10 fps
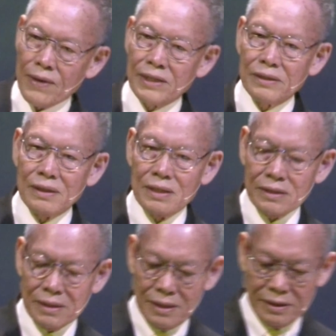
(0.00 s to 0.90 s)
question is
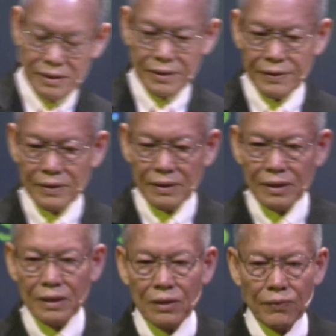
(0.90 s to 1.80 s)
this.
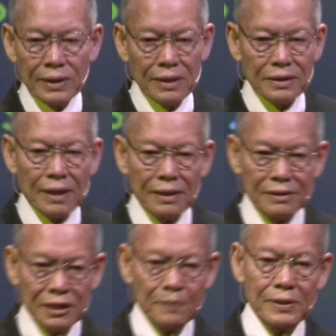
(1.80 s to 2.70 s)
When does God
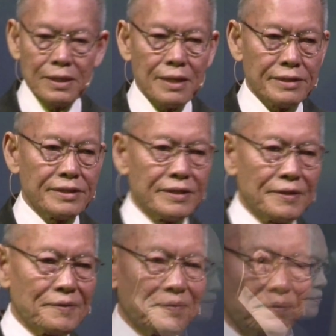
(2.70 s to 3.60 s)
discipline us?
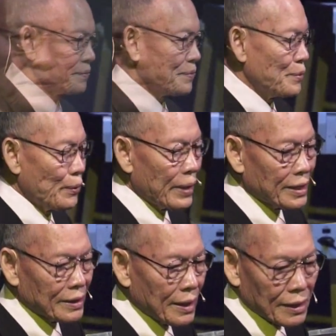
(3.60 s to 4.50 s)
When?
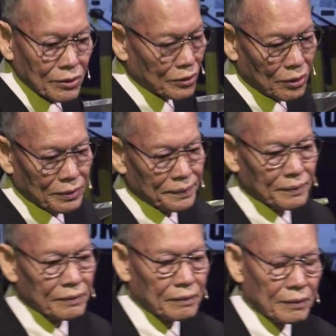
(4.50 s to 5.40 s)
I don't know.
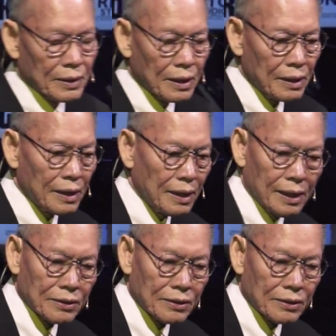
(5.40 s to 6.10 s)
I